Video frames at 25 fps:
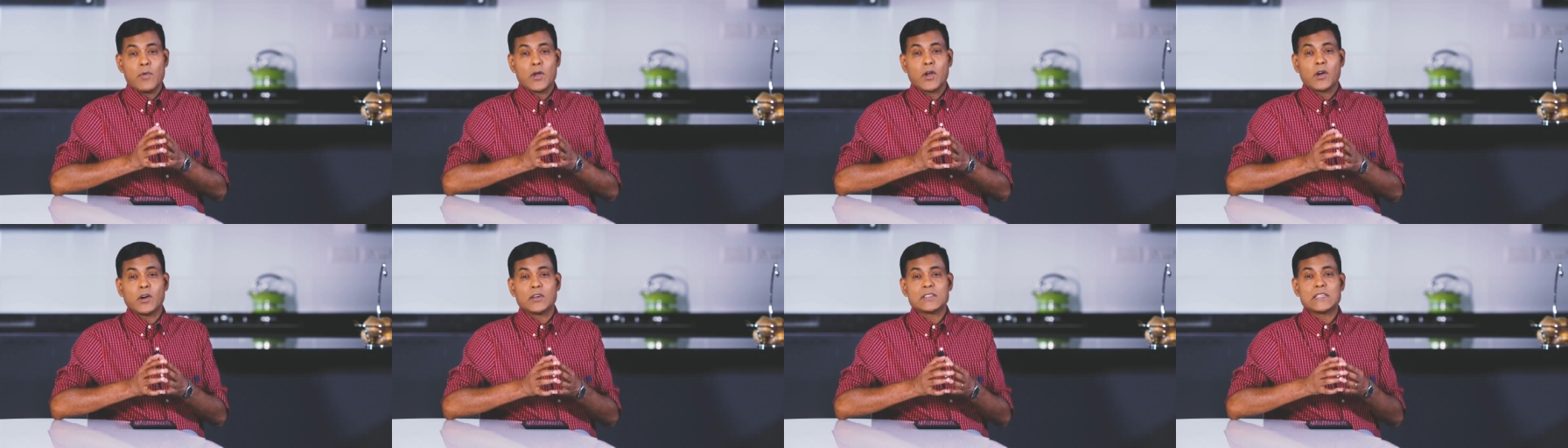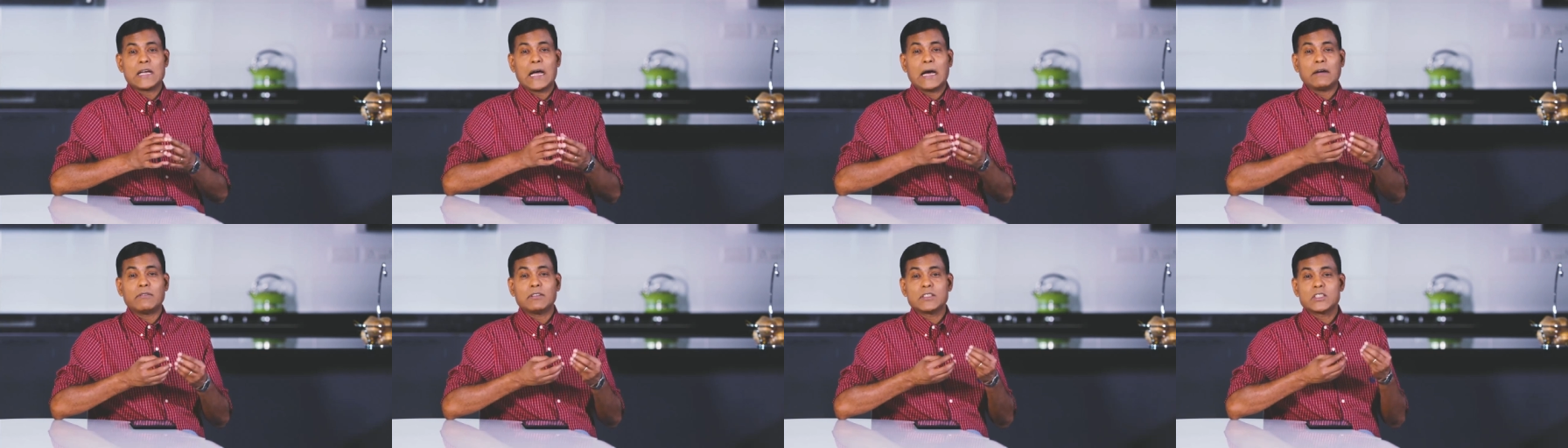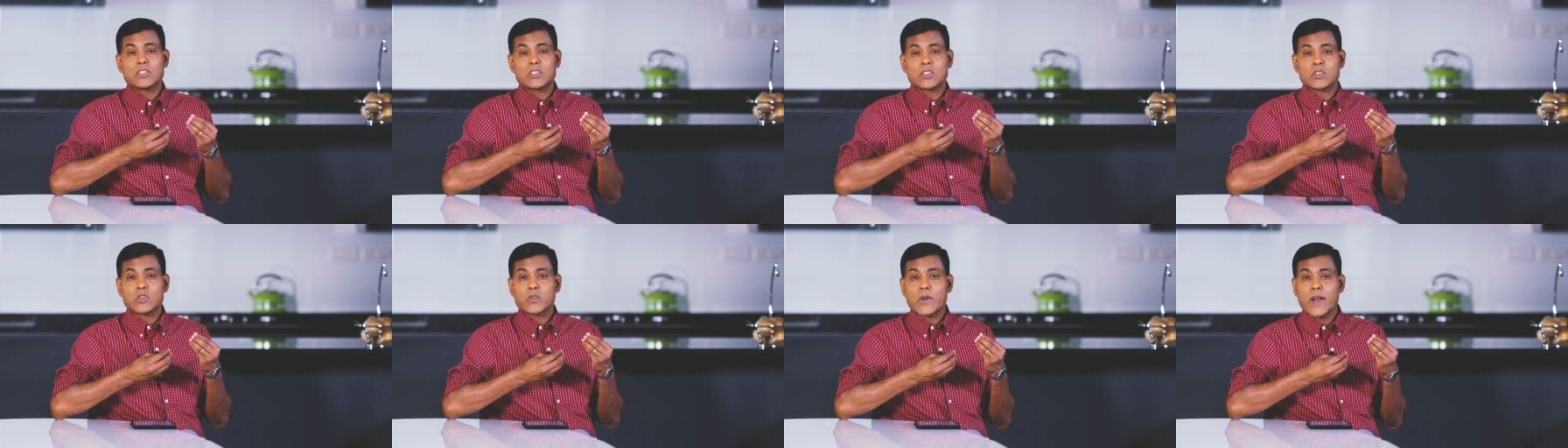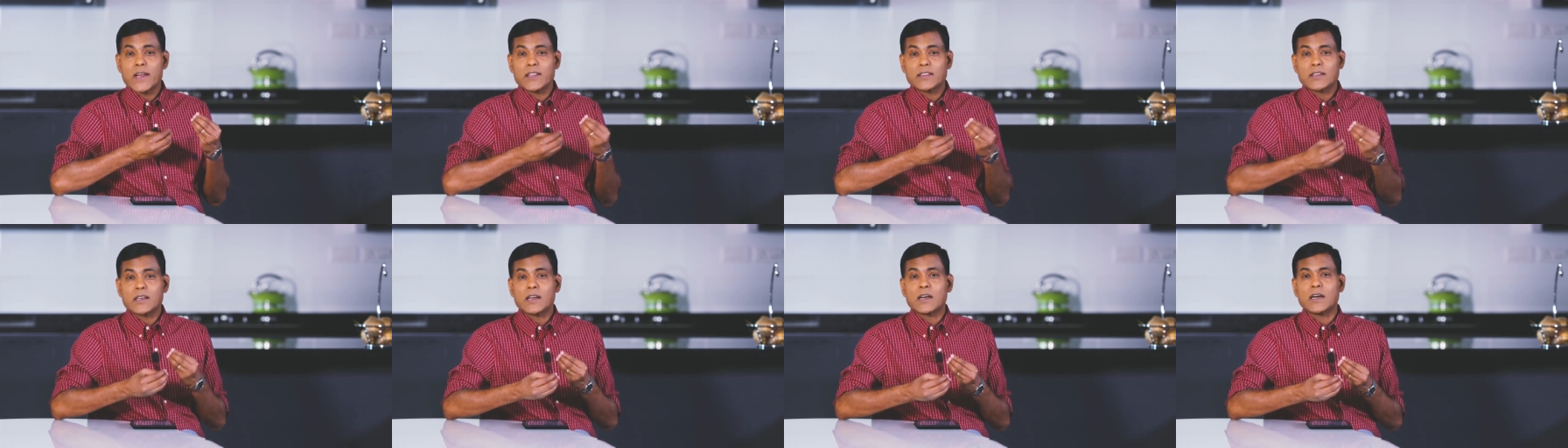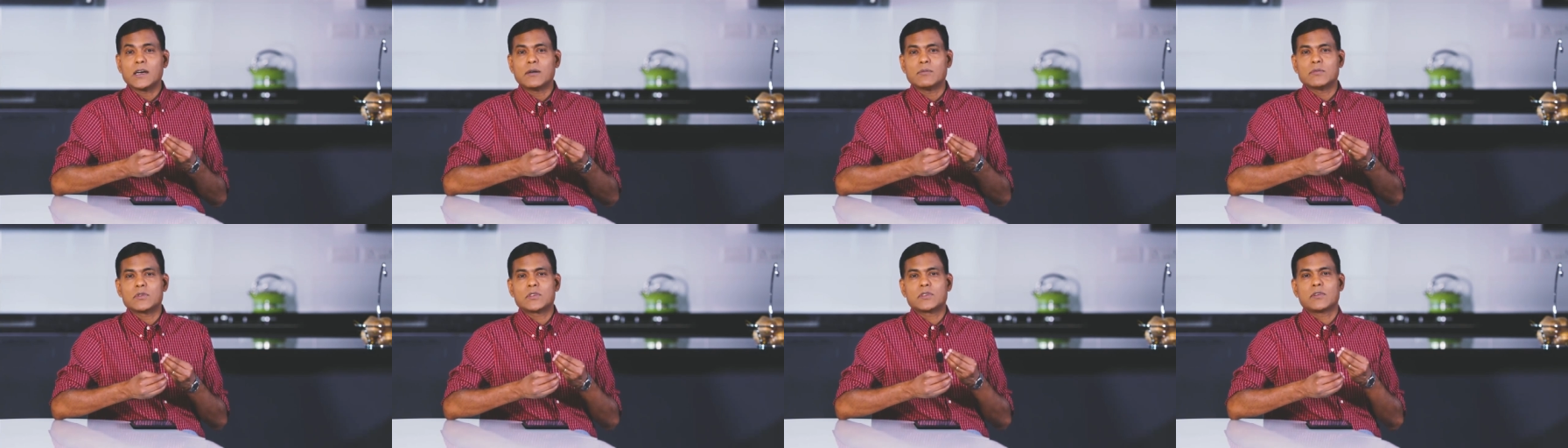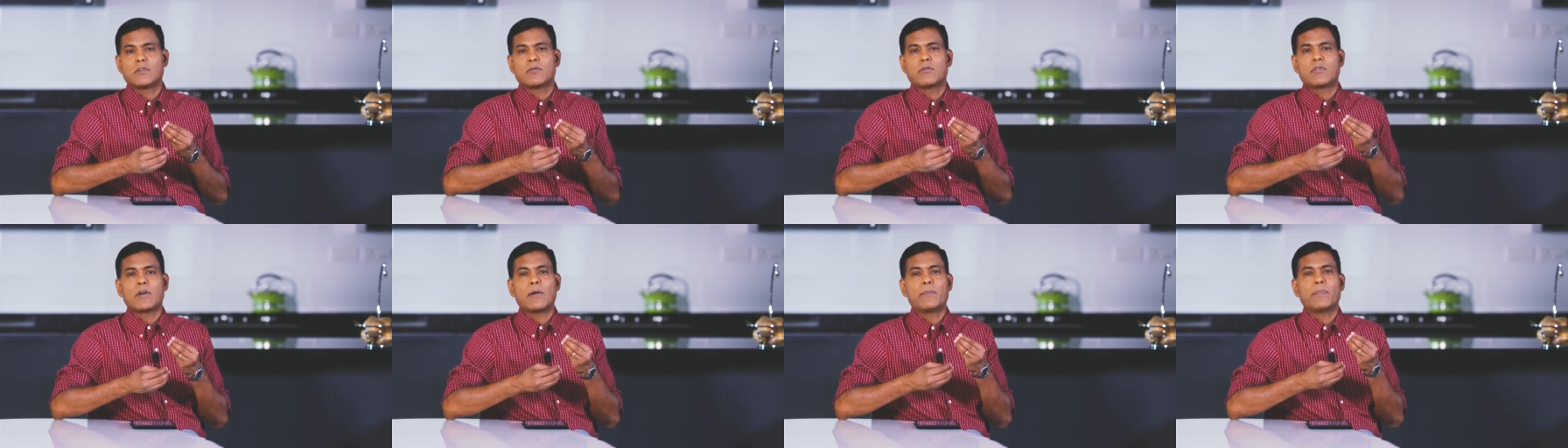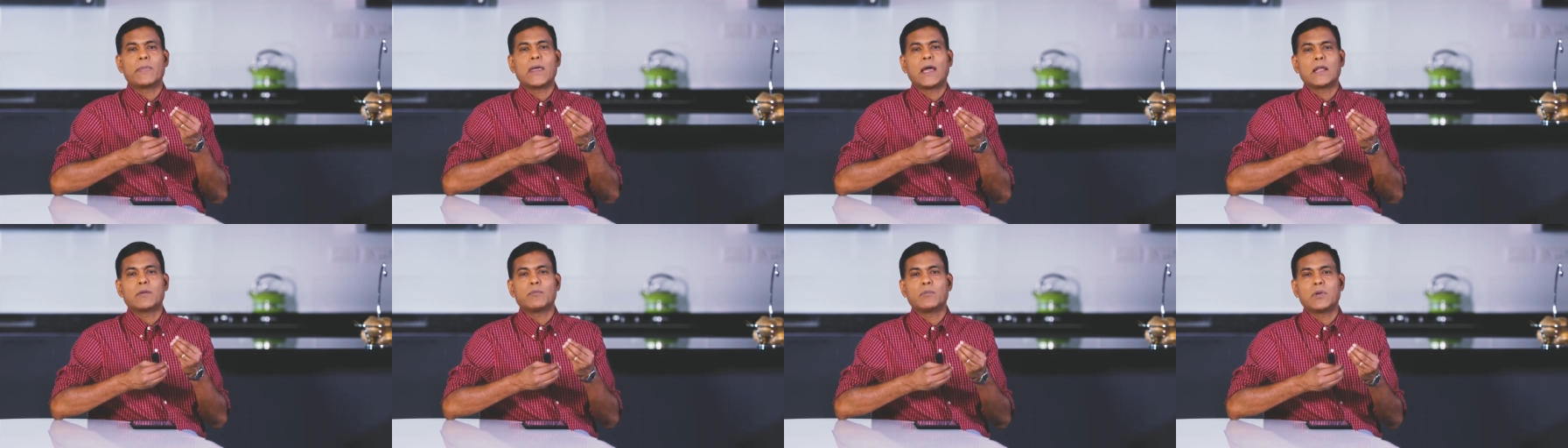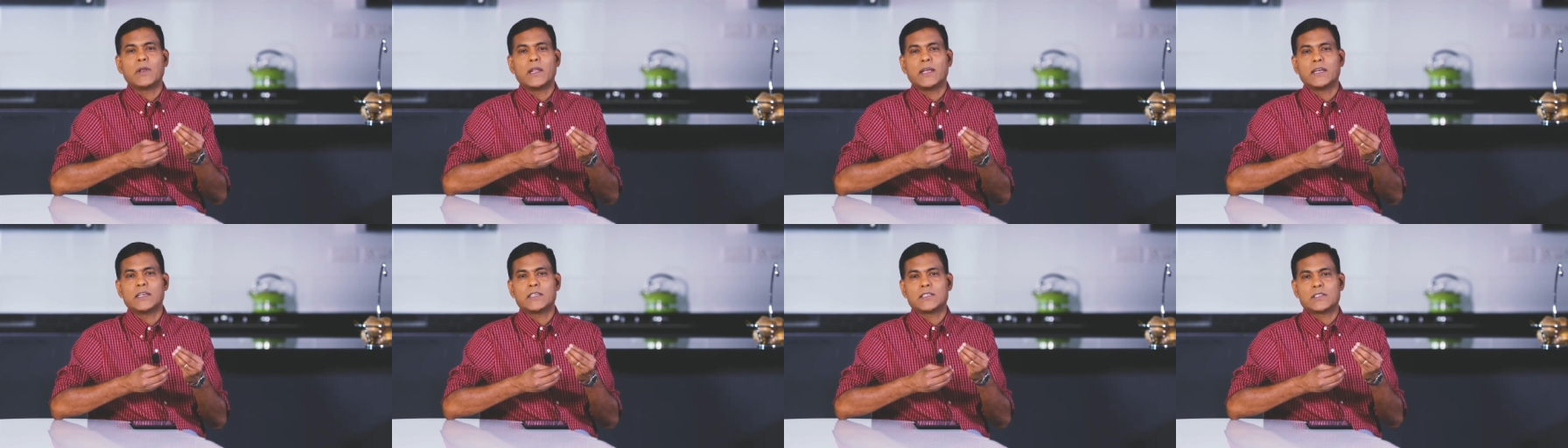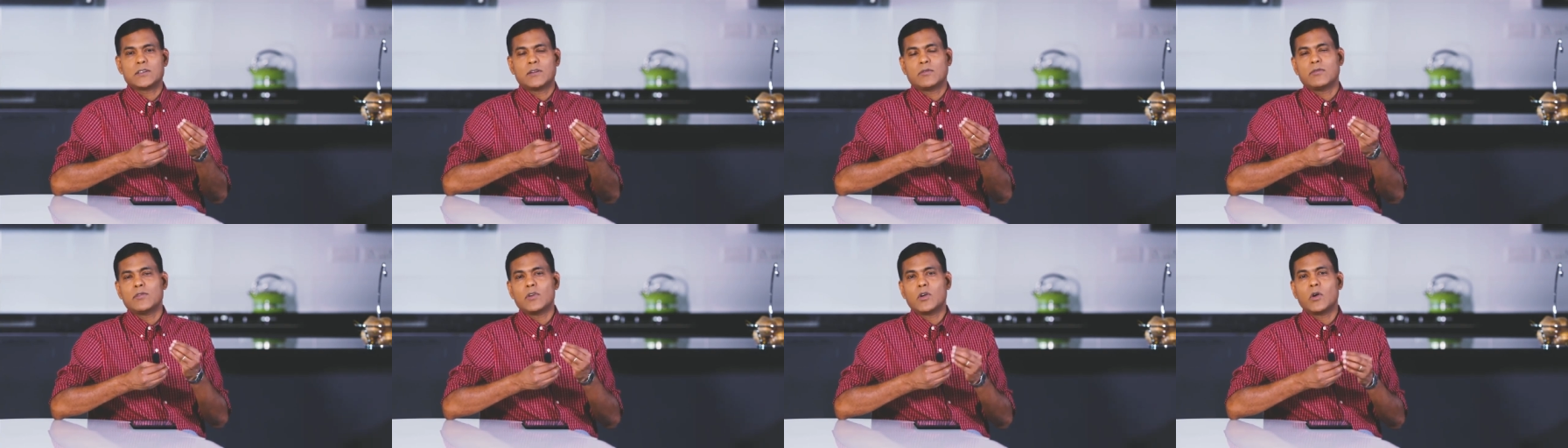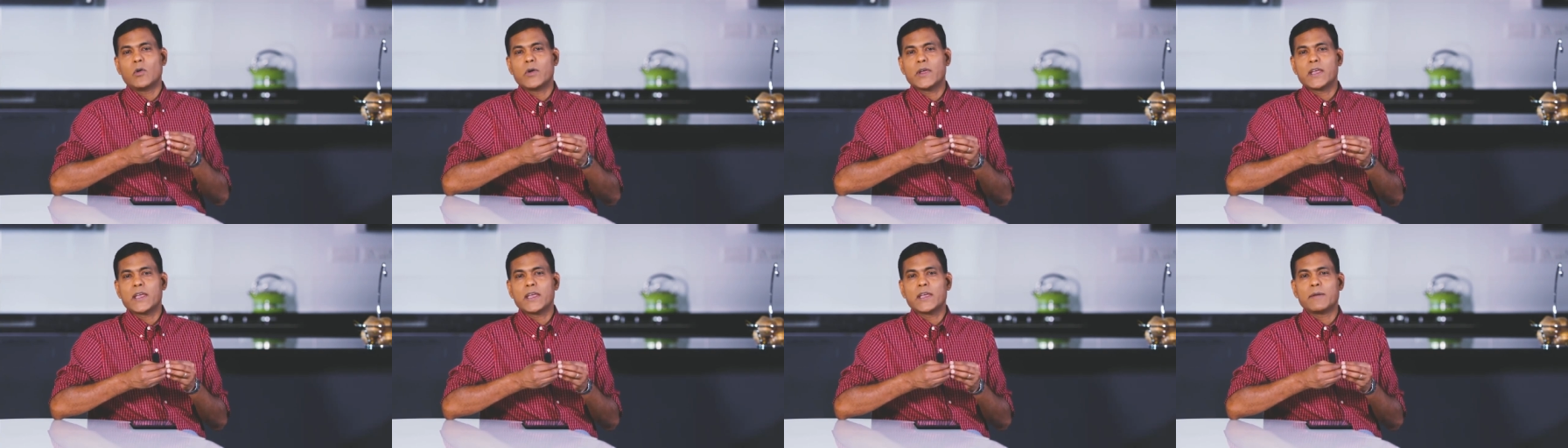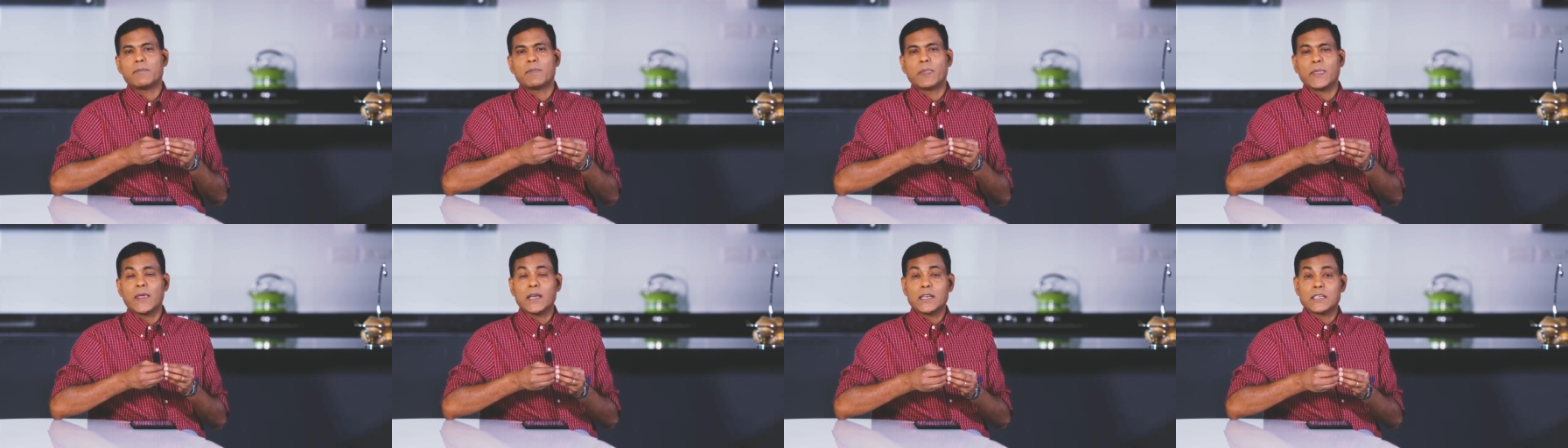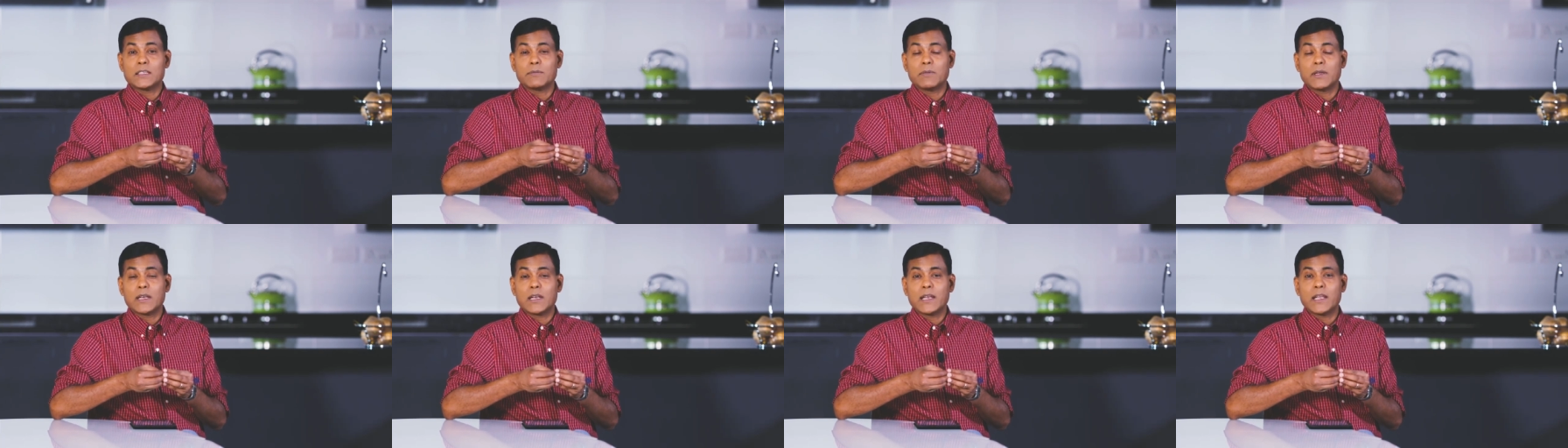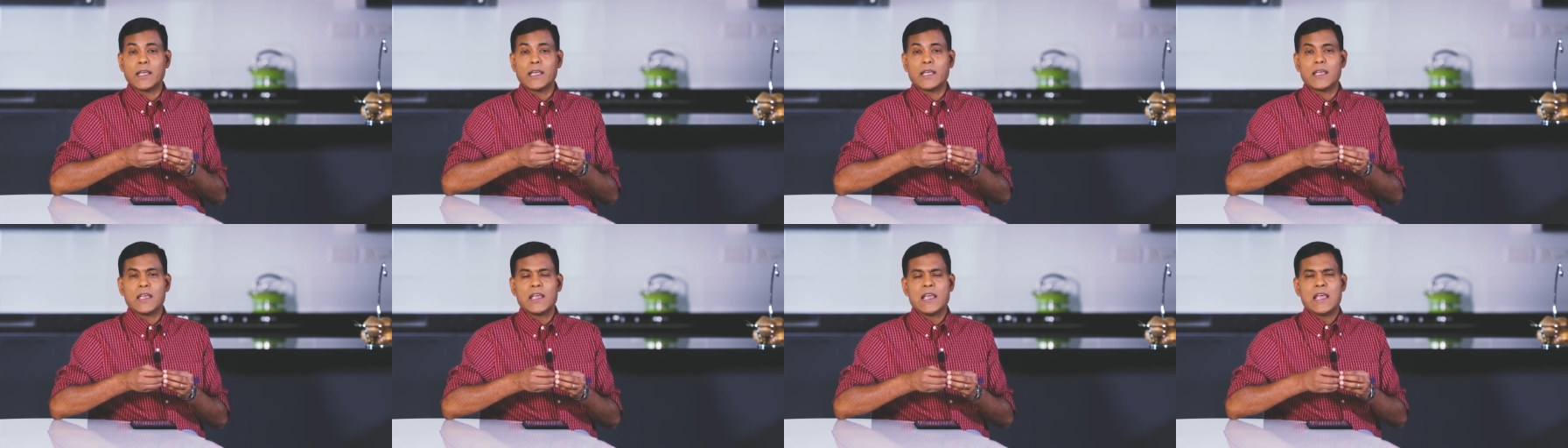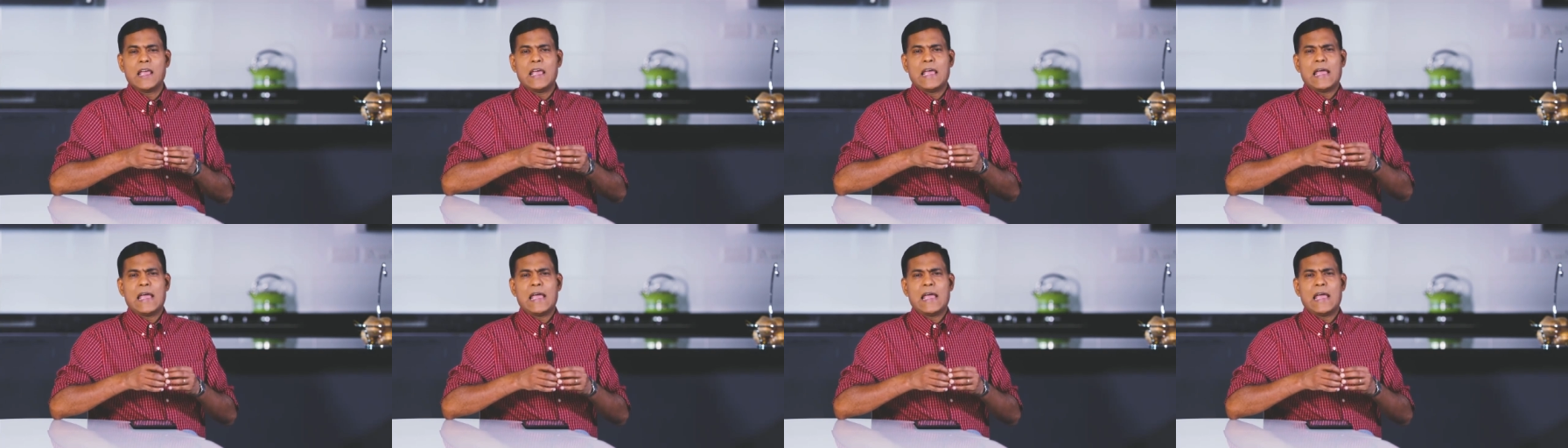because our strength comes from that place of knowing Him intimately,